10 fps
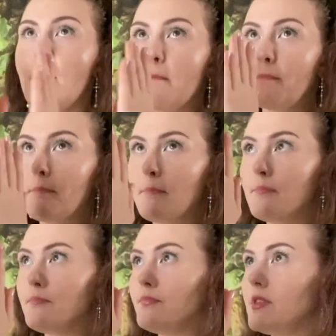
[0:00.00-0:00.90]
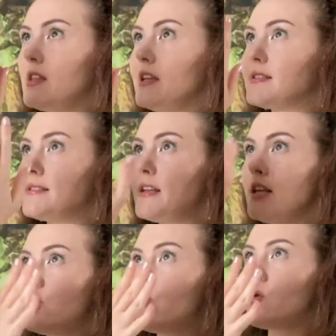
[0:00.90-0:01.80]
it's
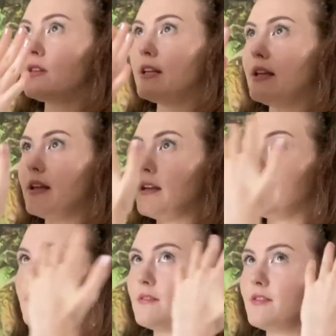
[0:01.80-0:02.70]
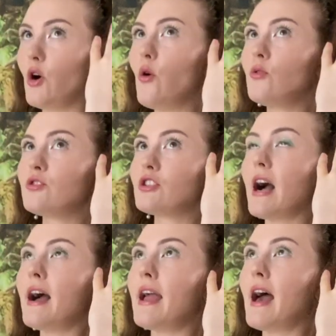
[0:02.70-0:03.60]
equally, the whole
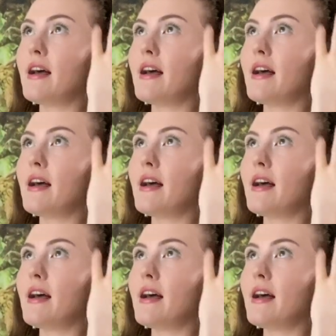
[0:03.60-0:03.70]
sky